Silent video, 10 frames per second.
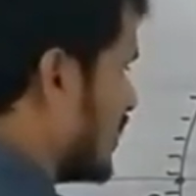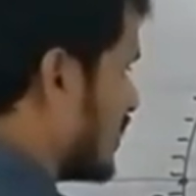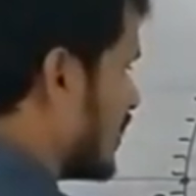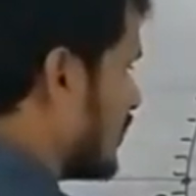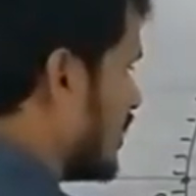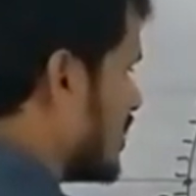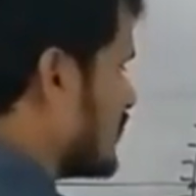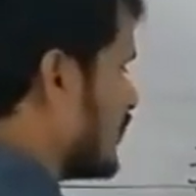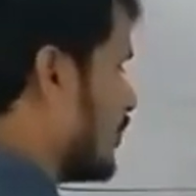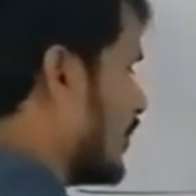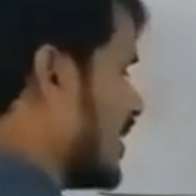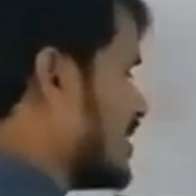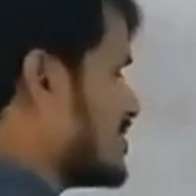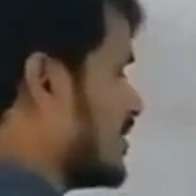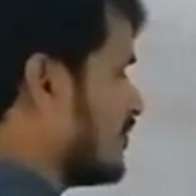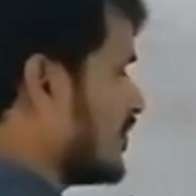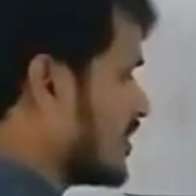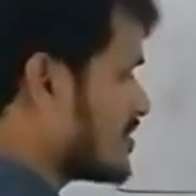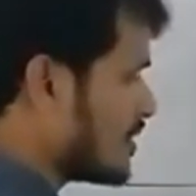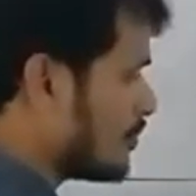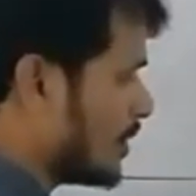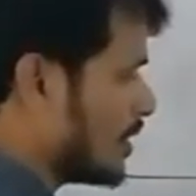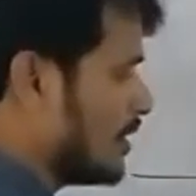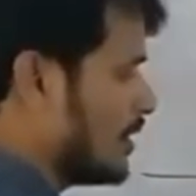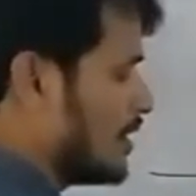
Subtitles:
that means if you are placing, for example,